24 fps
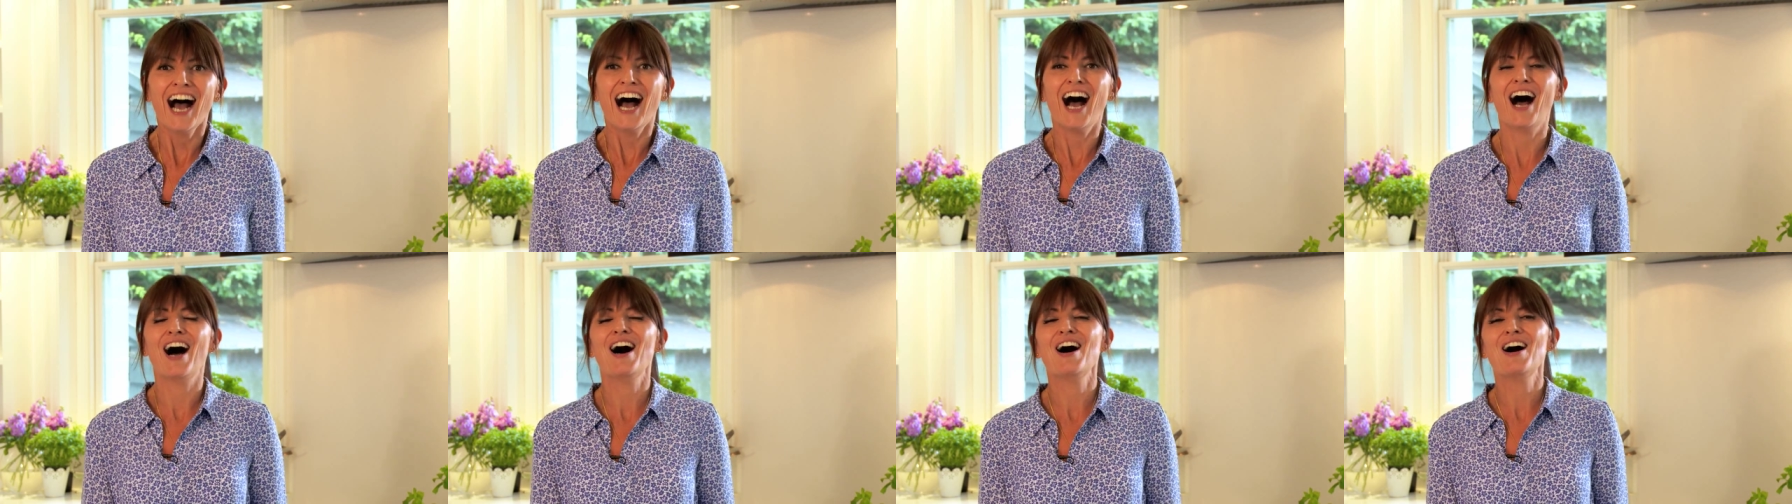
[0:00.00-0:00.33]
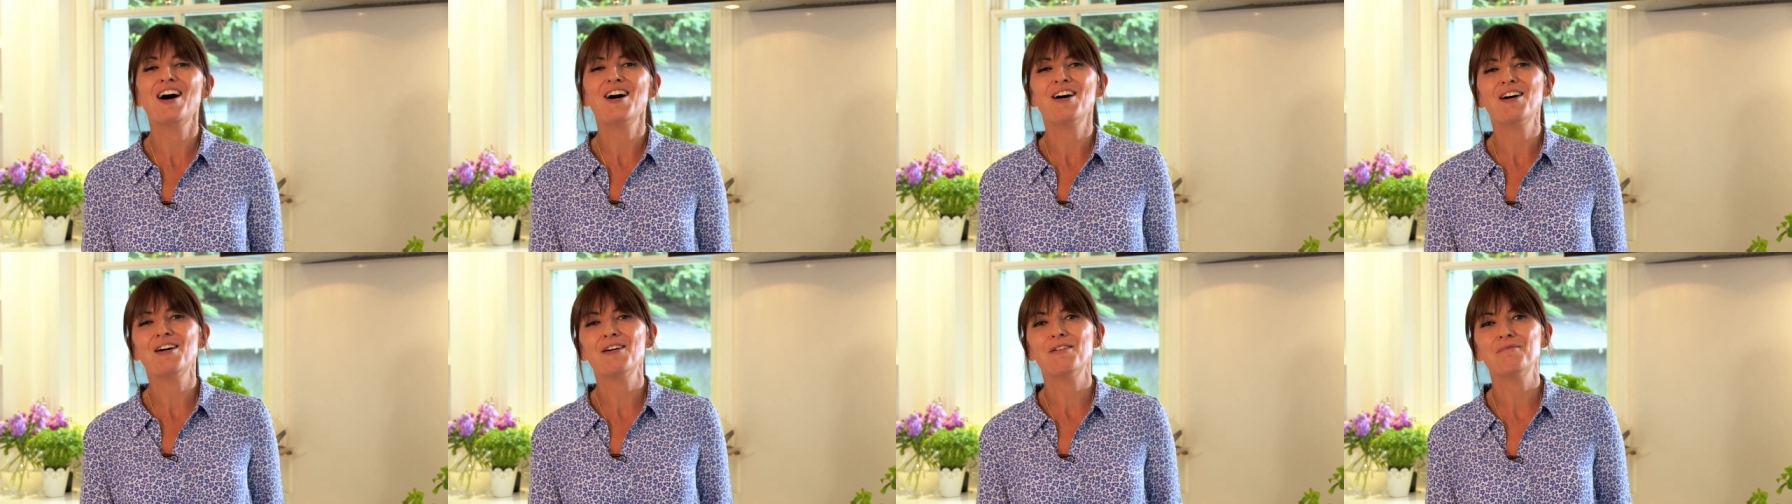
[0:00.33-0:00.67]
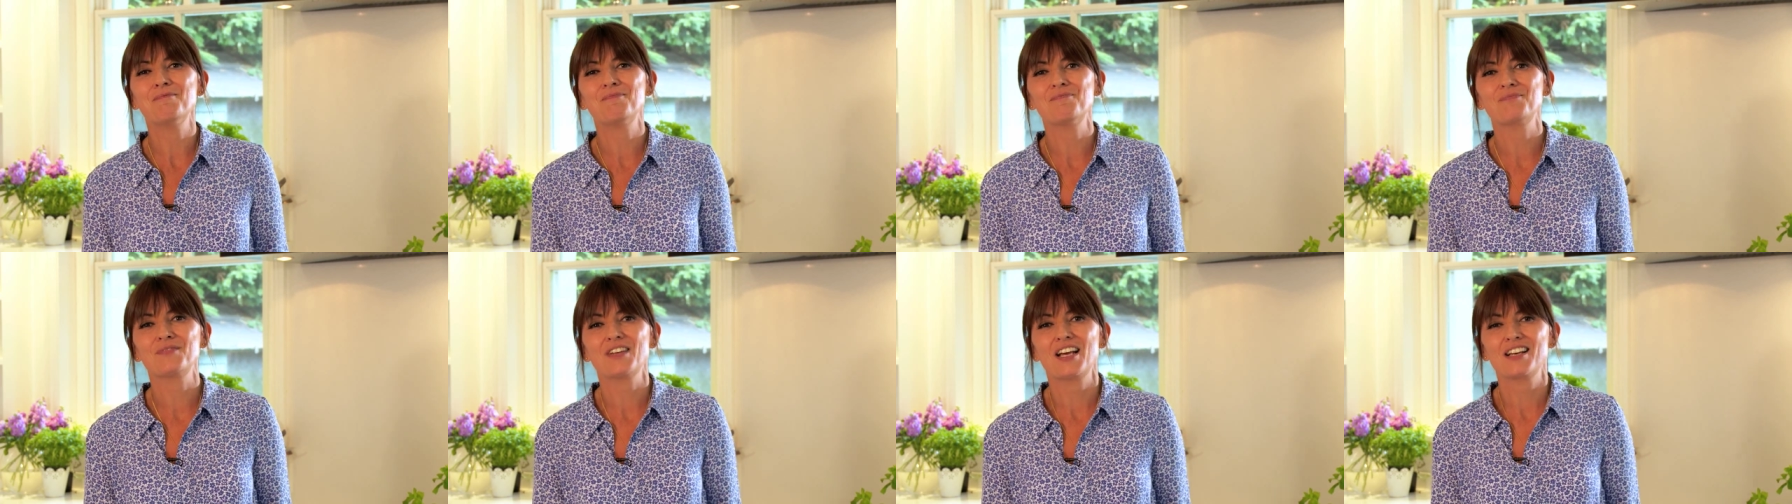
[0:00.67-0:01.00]

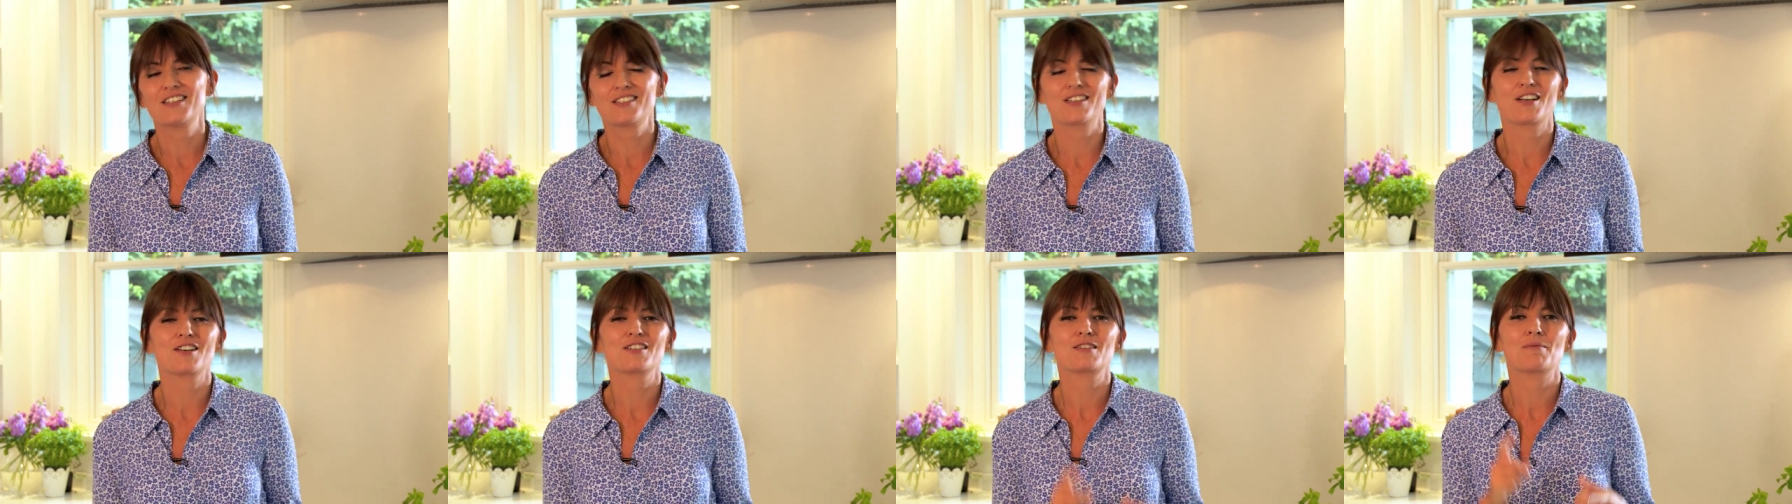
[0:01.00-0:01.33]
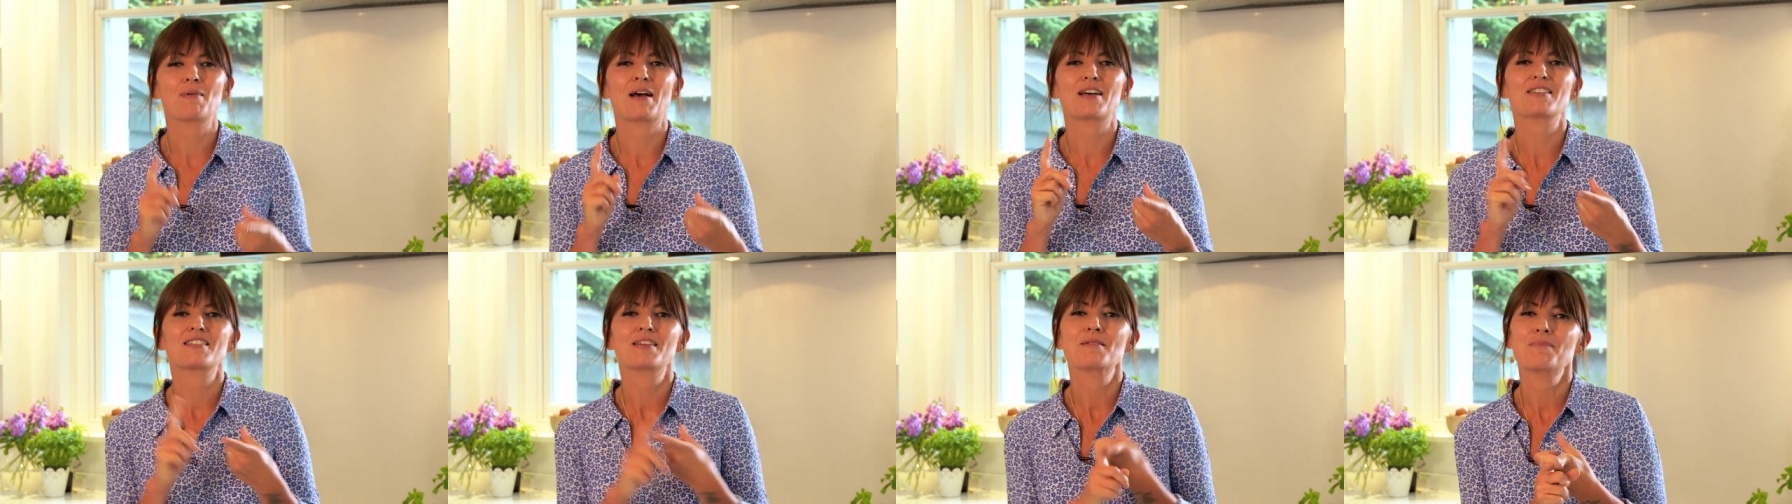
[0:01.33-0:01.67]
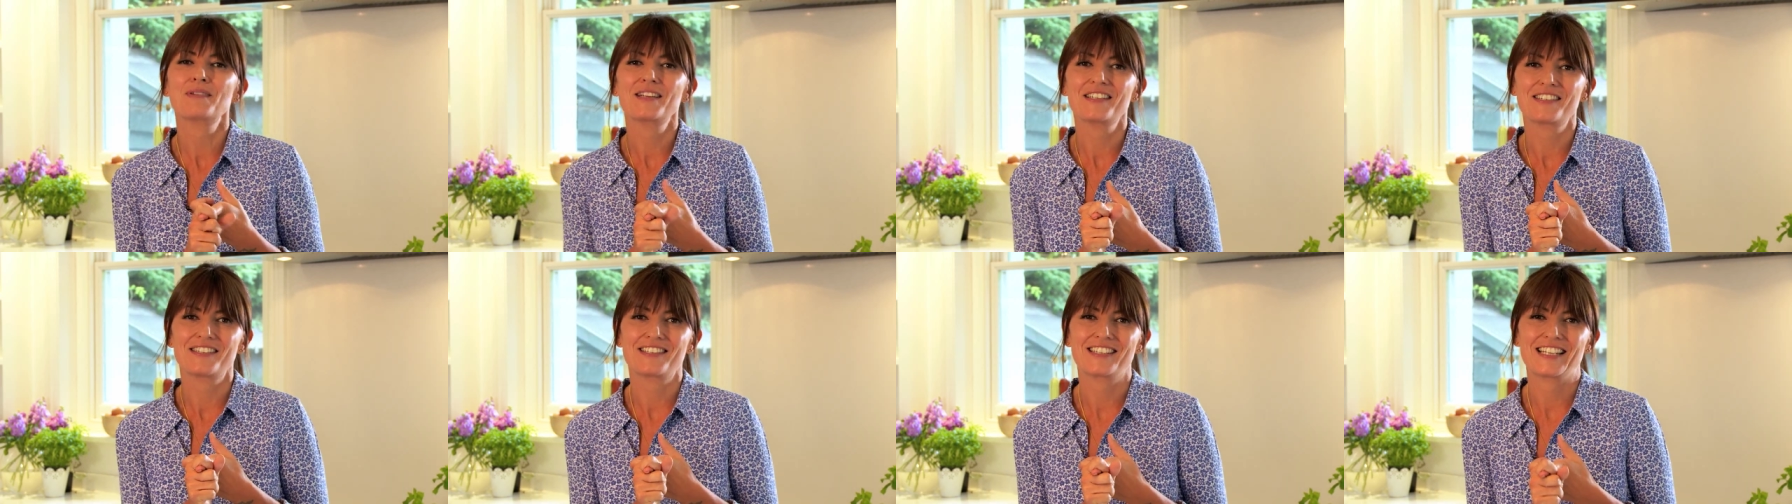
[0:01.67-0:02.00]
Um, so it's about
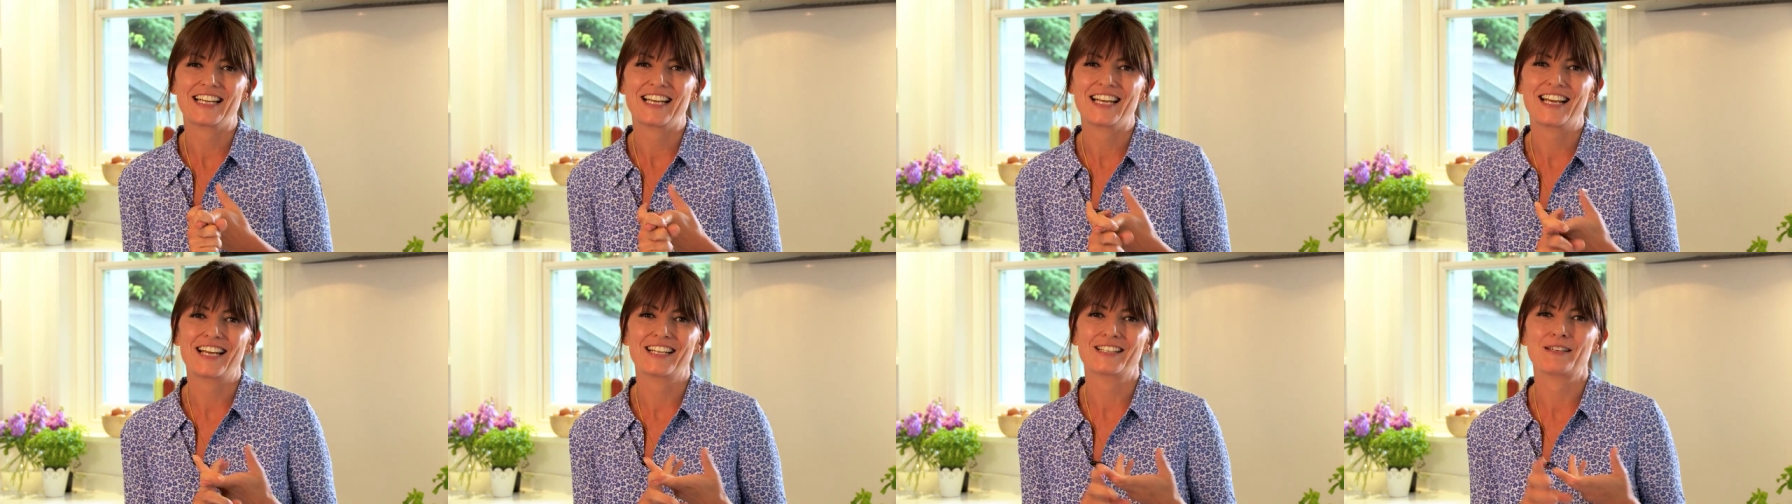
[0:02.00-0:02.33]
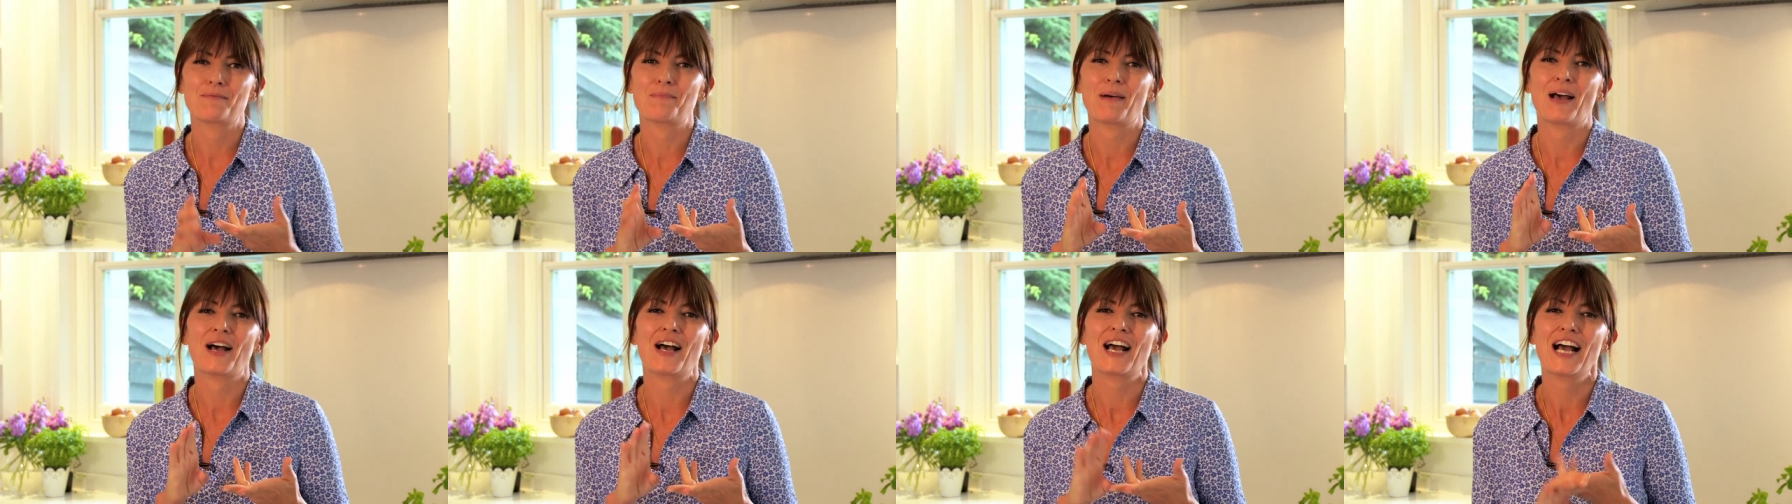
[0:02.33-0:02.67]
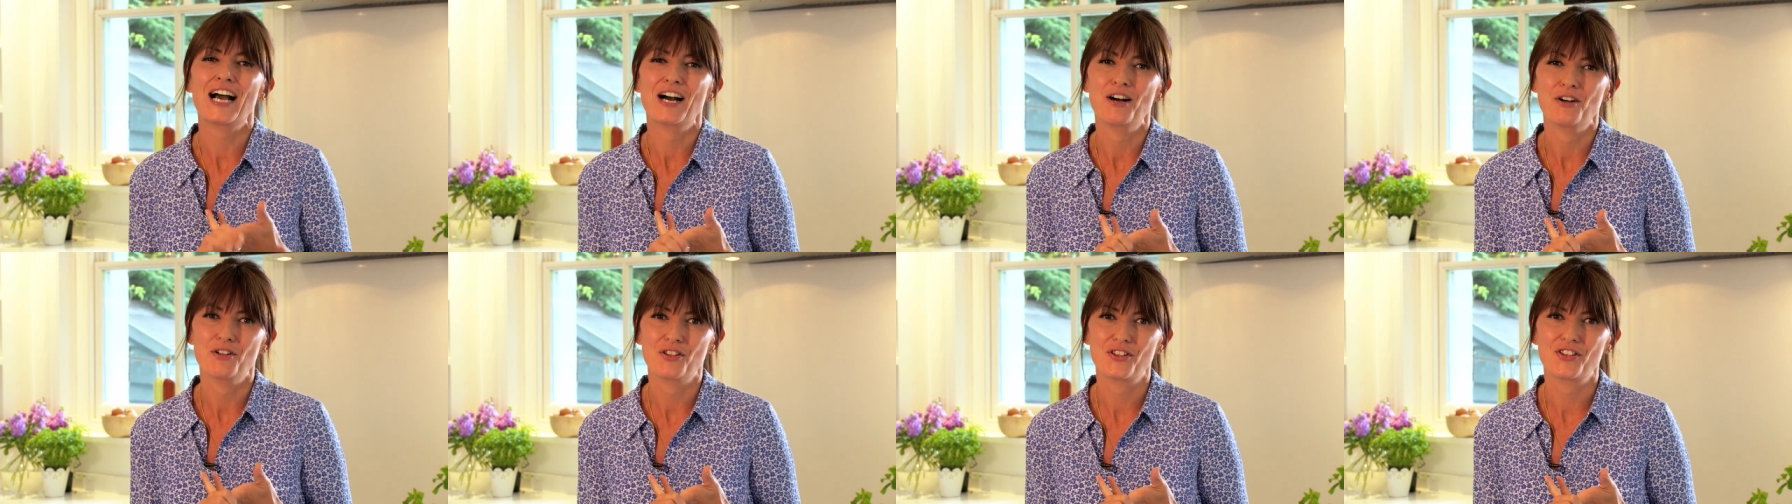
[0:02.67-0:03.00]
simplicity, it's about
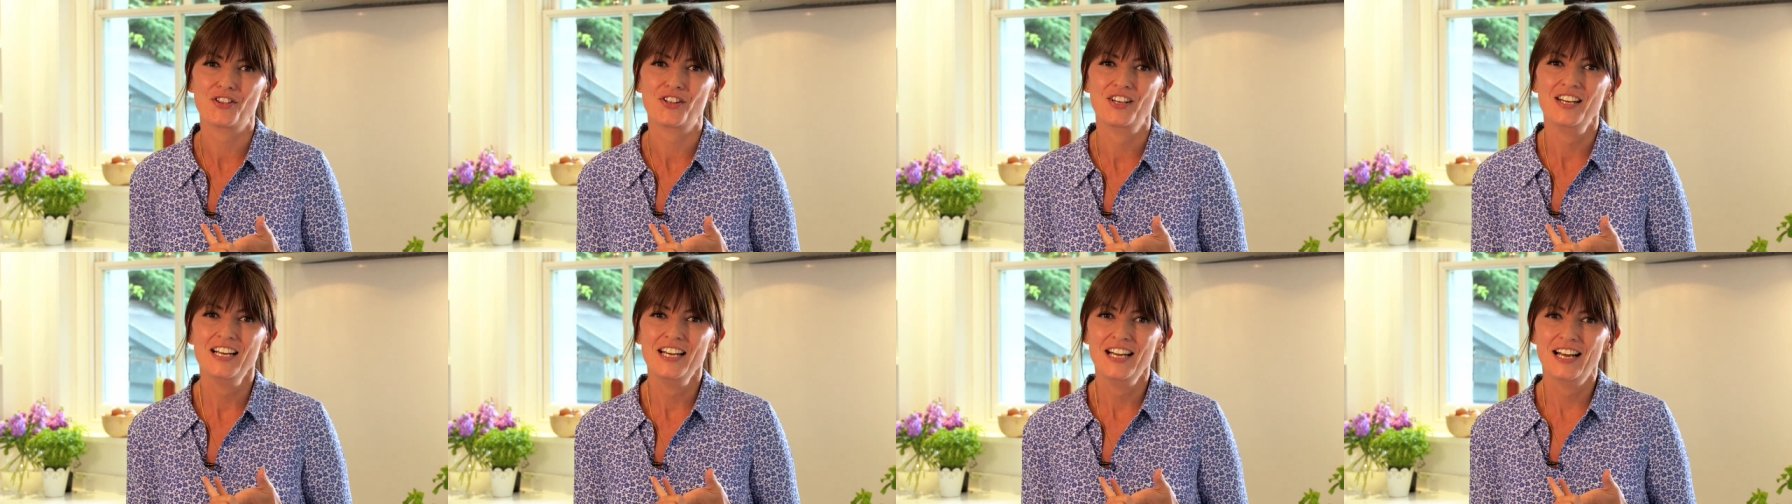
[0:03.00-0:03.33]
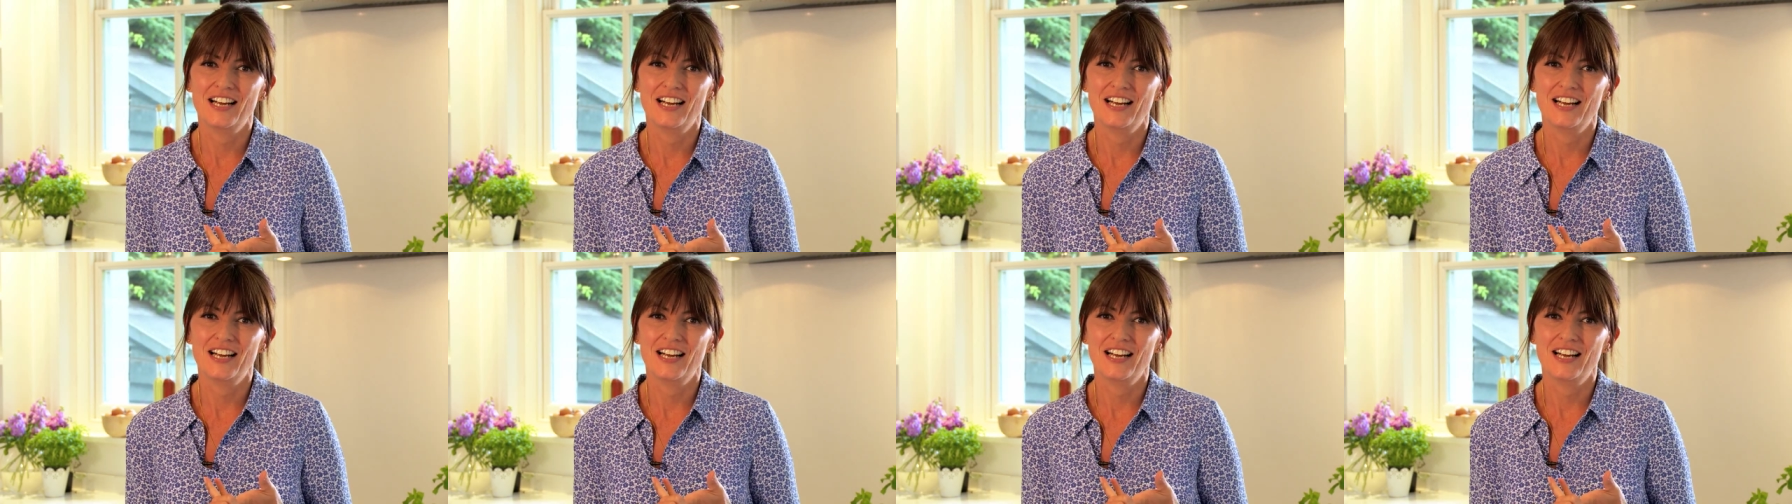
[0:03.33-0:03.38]
health,